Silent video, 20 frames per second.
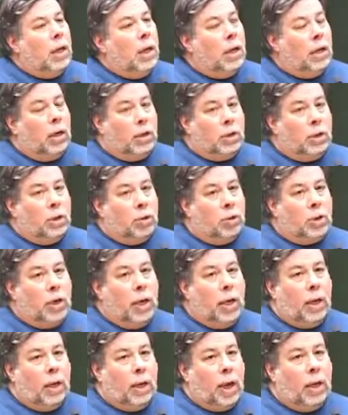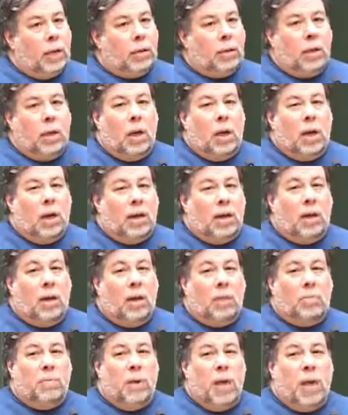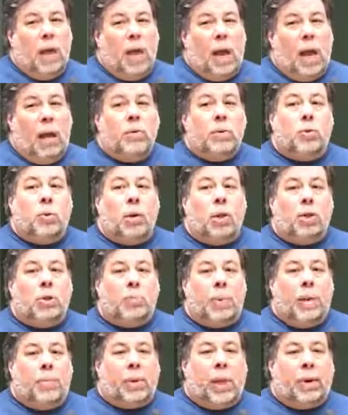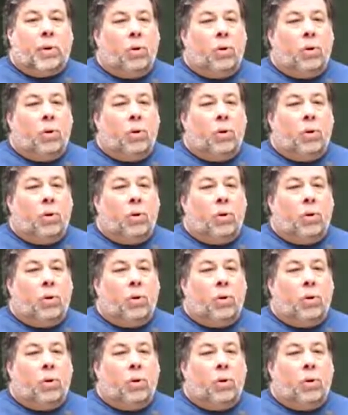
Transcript: And on Tuesday, I, you know, I was one of those people.